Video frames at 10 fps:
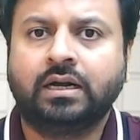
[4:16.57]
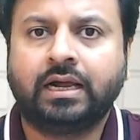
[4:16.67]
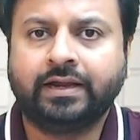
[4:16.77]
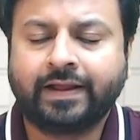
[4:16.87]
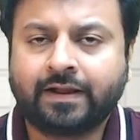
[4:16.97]

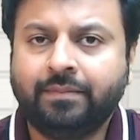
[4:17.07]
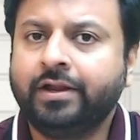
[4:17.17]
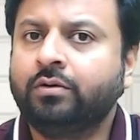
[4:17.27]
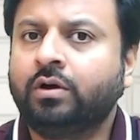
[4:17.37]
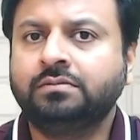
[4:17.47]
I recommend
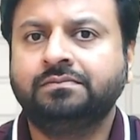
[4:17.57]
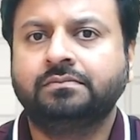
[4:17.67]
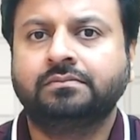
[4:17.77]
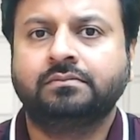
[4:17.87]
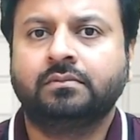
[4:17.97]
you all
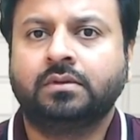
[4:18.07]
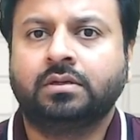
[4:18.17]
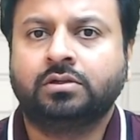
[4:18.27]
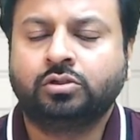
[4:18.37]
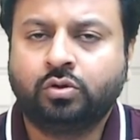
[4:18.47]

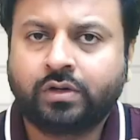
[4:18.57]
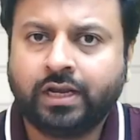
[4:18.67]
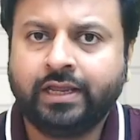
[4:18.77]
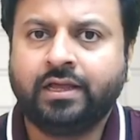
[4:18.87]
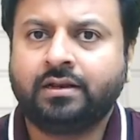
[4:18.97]
to
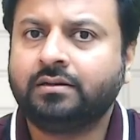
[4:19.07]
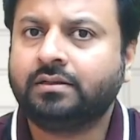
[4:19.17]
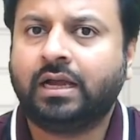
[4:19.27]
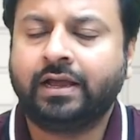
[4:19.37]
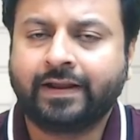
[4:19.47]
clear
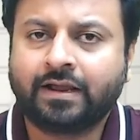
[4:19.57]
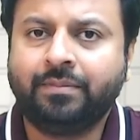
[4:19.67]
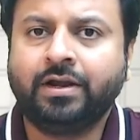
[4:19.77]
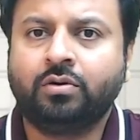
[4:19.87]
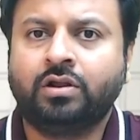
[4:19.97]

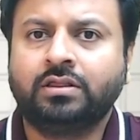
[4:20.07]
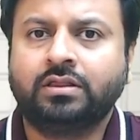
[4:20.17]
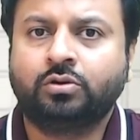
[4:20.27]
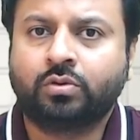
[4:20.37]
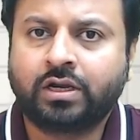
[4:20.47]

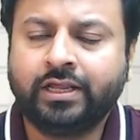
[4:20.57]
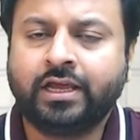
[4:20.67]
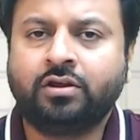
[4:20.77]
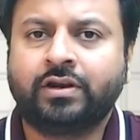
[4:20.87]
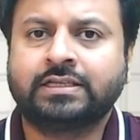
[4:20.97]

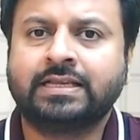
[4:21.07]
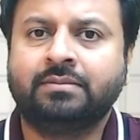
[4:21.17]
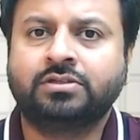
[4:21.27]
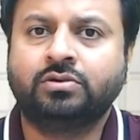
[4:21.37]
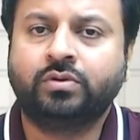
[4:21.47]
your
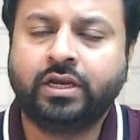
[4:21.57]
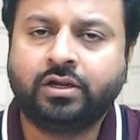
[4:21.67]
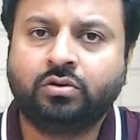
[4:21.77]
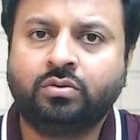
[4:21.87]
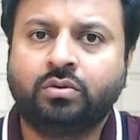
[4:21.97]
exams. You
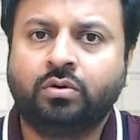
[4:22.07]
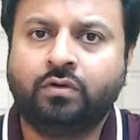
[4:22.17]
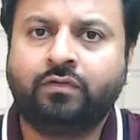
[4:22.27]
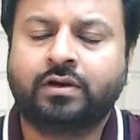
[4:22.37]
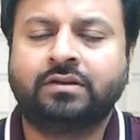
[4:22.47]
need to
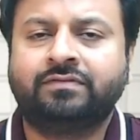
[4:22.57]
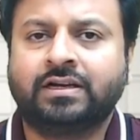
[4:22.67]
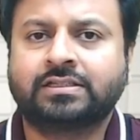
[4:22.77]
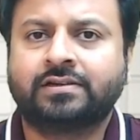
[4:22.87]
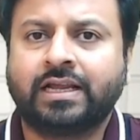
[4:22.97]
go for the
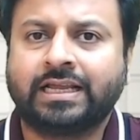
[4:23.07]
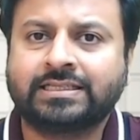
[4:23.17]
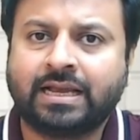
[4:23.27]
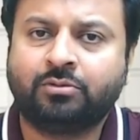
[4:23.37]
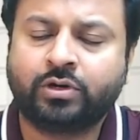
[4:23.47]
fast track
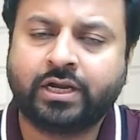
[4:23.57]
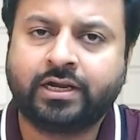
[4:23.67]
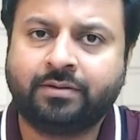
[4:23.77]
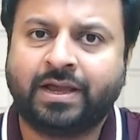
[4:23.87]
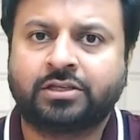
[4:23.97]
exam
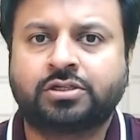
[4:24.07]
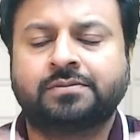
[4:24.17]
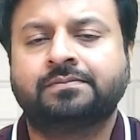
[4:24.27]
oriented batch,